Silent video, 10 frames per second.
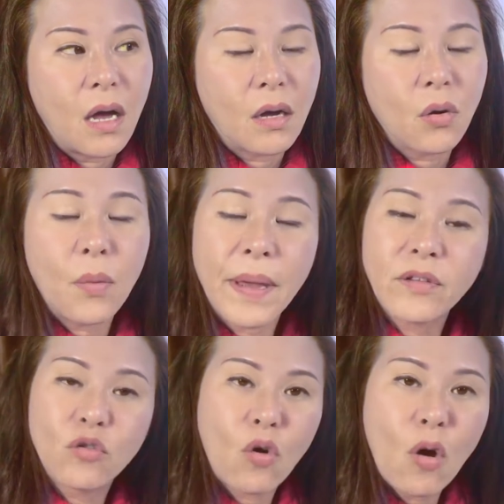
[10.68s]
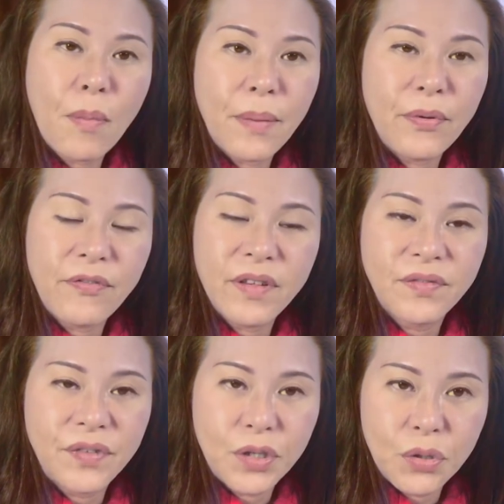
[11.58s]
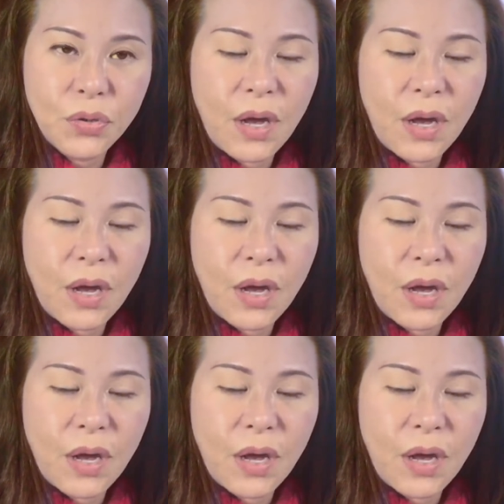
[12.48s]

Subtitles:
go back to all my previous video.